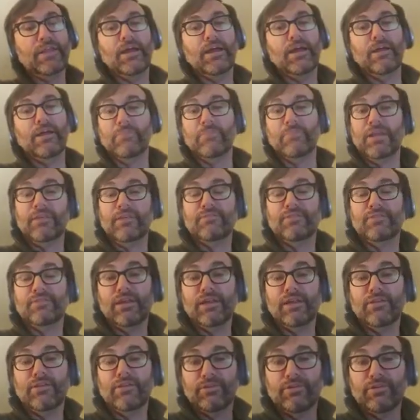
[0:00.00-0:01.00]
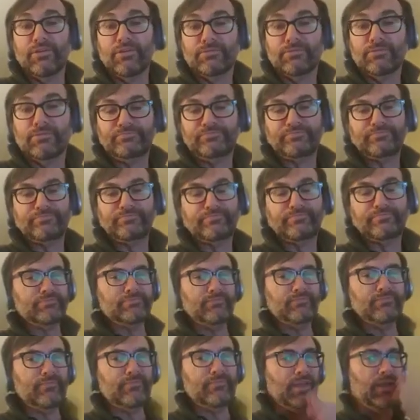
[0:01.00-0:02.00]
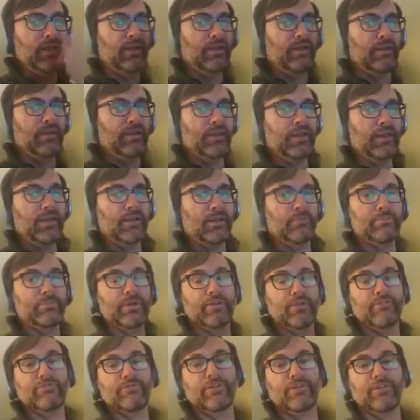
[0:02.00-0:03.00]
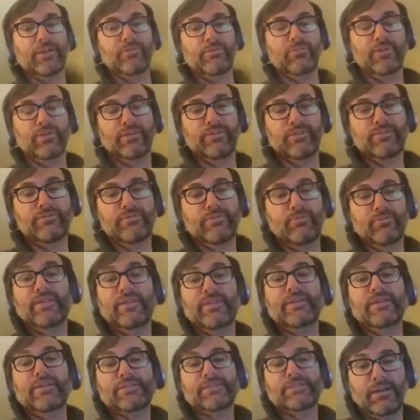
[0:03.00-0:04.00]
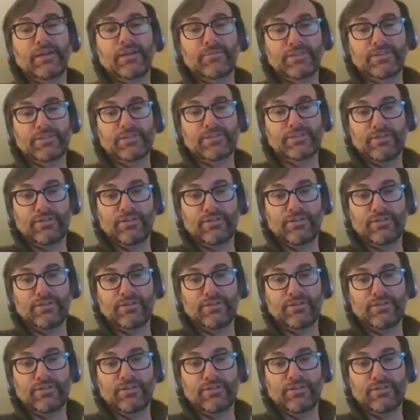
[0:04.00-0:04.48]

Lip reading: many of the other, and I'll pick a fight with Islam instead of